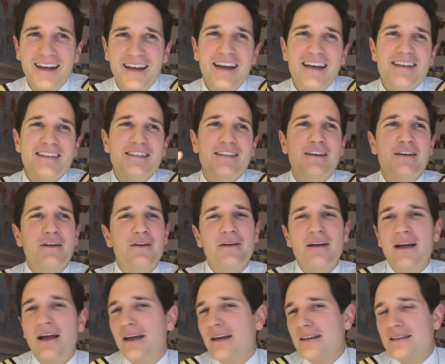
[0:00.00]
So
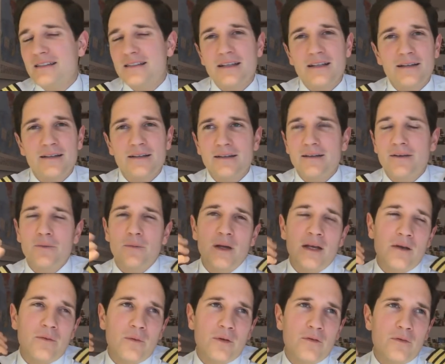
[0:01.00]
it's a
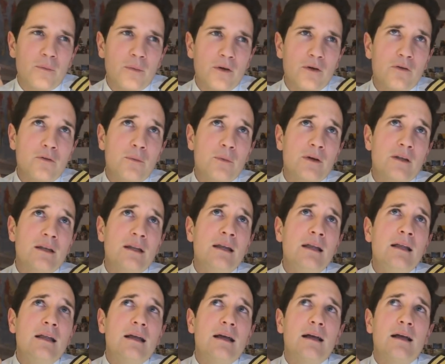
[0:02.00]
win-win for both, but
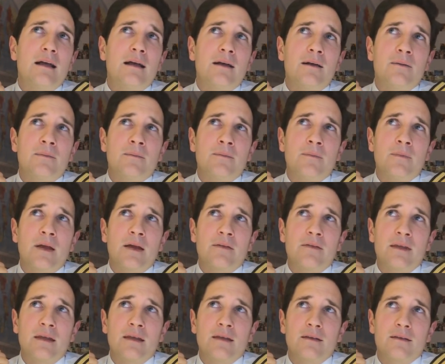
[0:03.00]
I
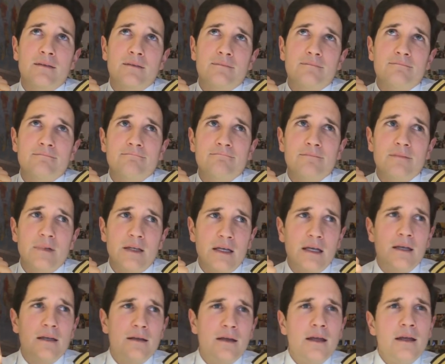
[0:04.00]
think
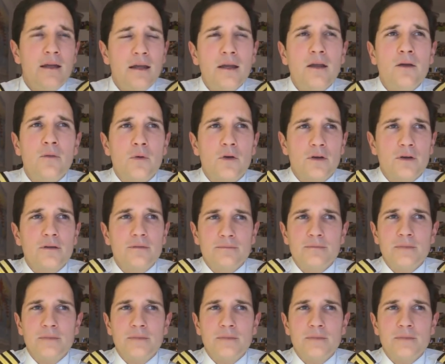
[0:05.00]
it could work.